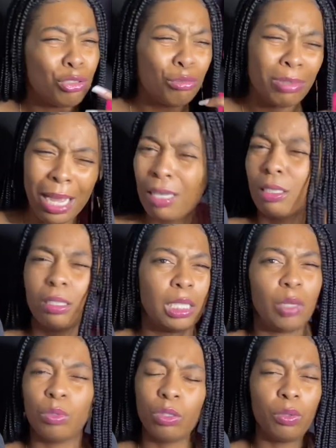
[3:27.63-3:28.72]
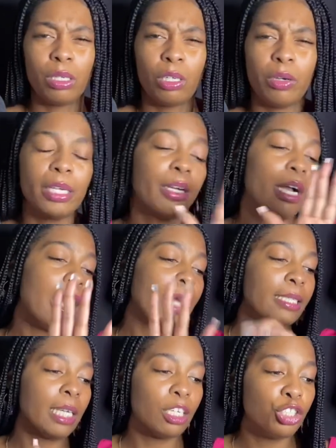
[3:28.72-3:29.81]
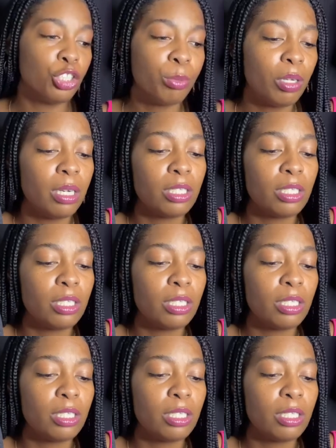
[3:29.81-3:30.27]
Do you not understand what's going on here? All right, take a chill pill.